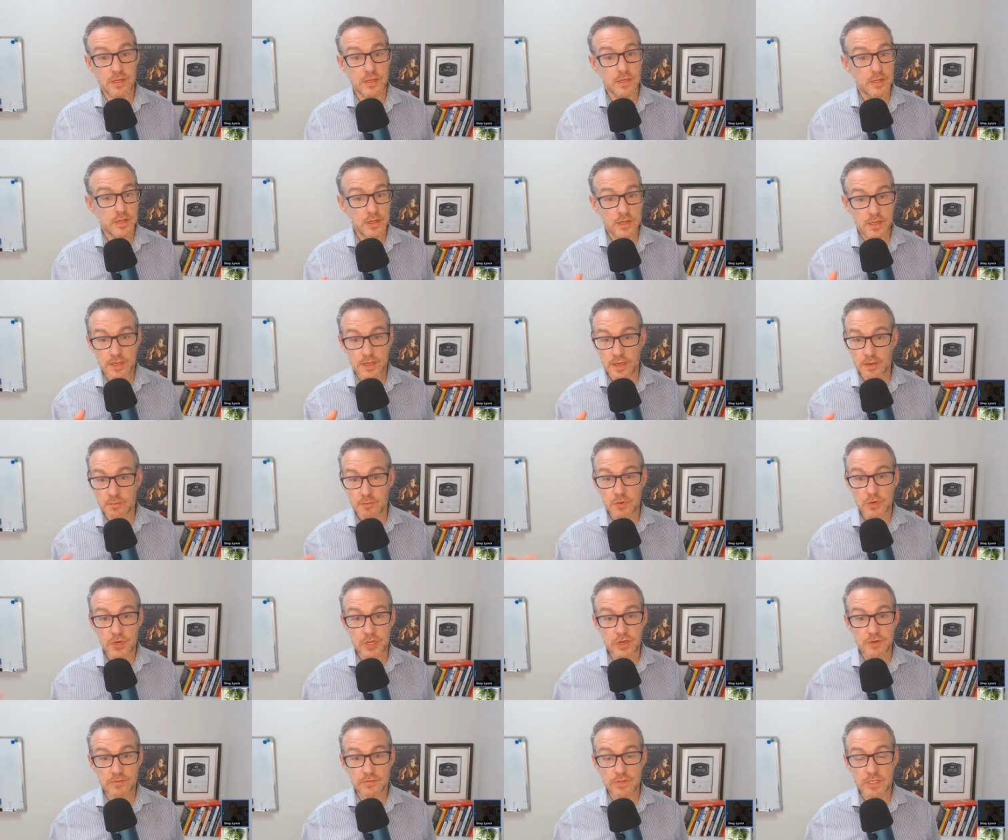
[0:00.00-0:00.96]
Get money
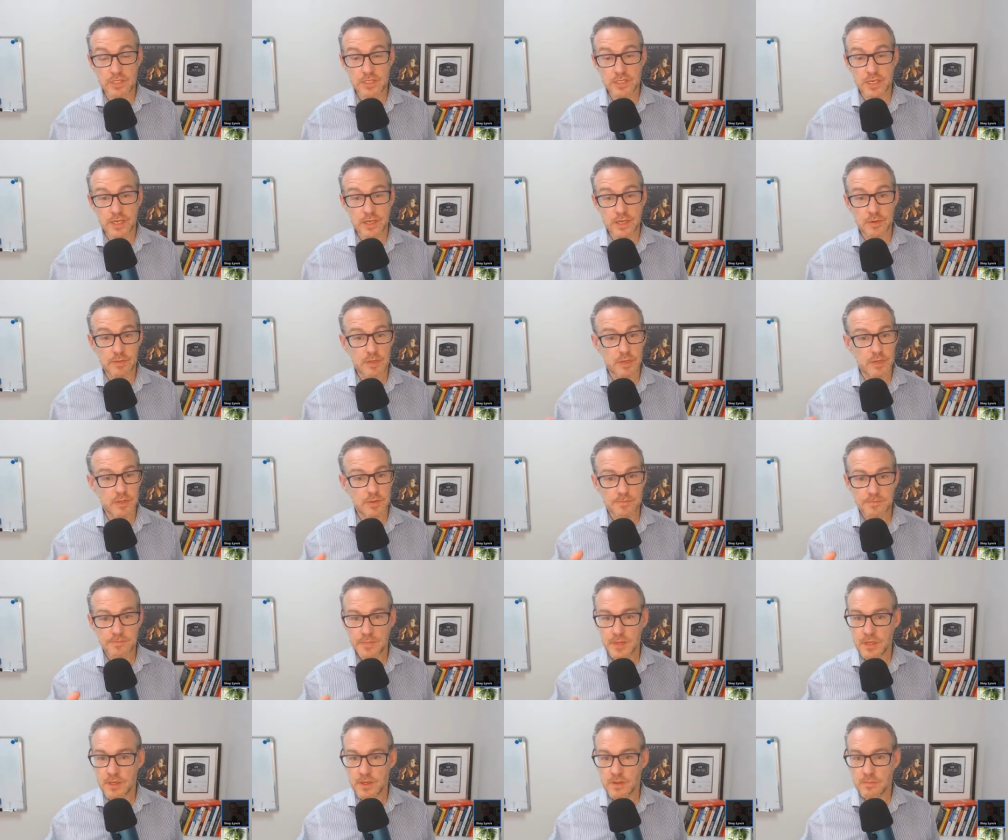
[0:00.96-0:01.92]
off the table.
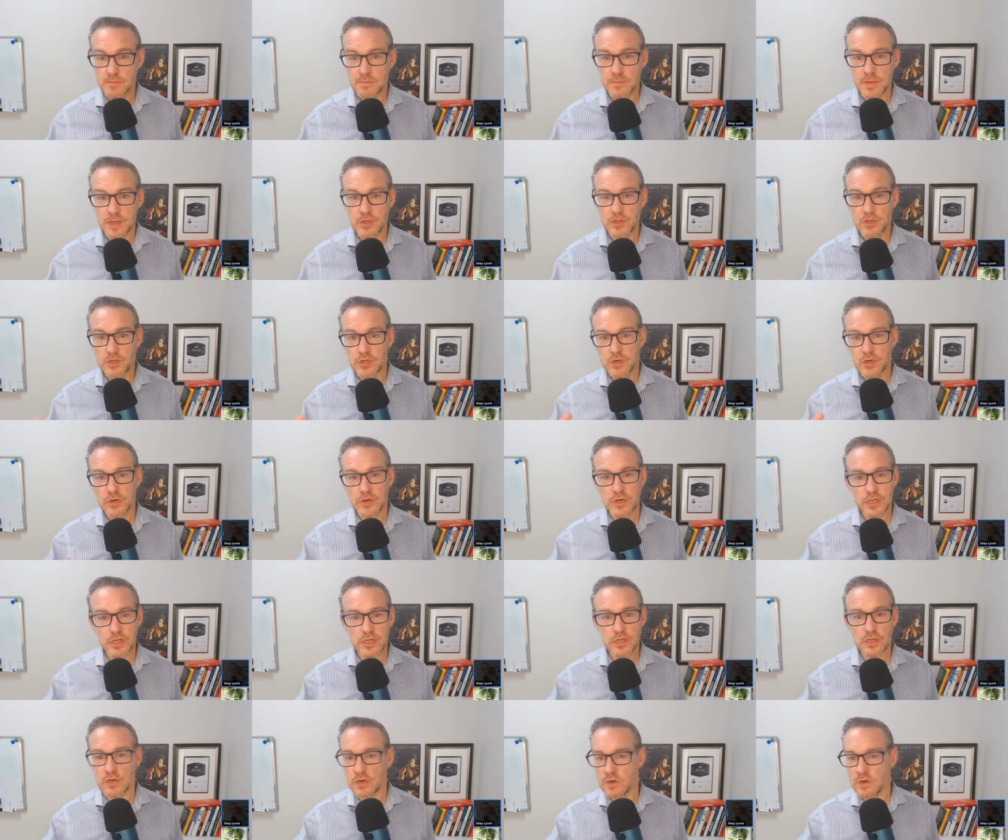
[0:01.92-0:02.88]
Make sure
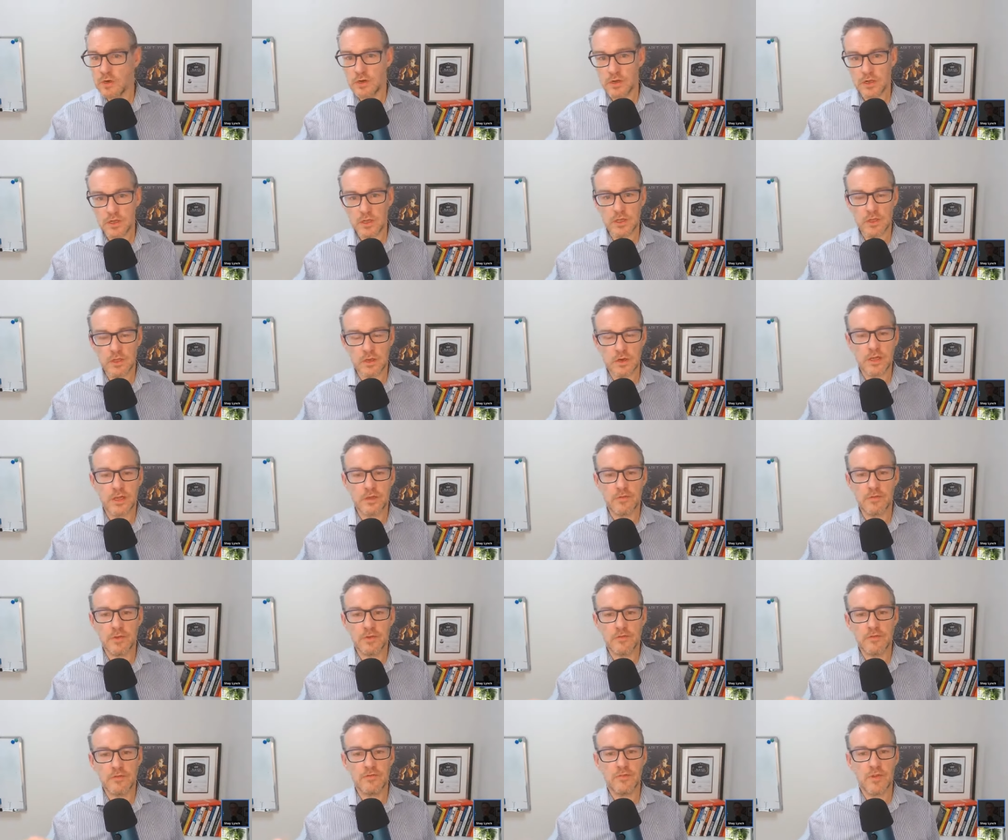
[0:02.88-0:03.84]
you're you're giving
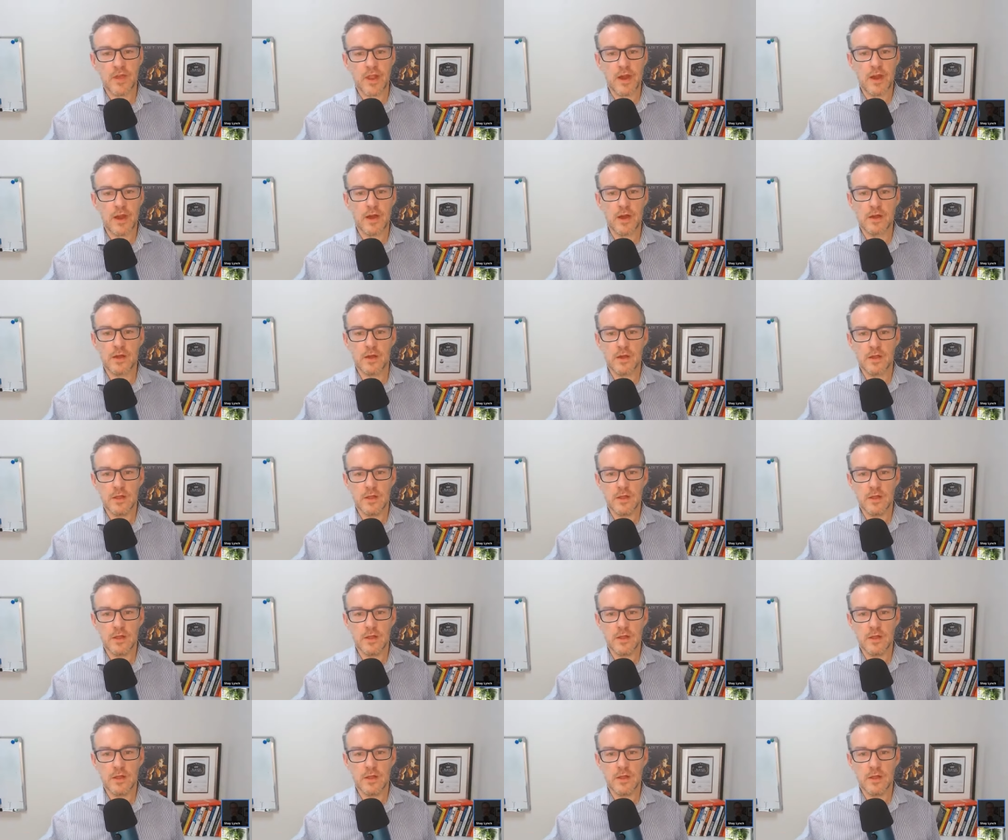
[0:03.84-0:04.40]
fair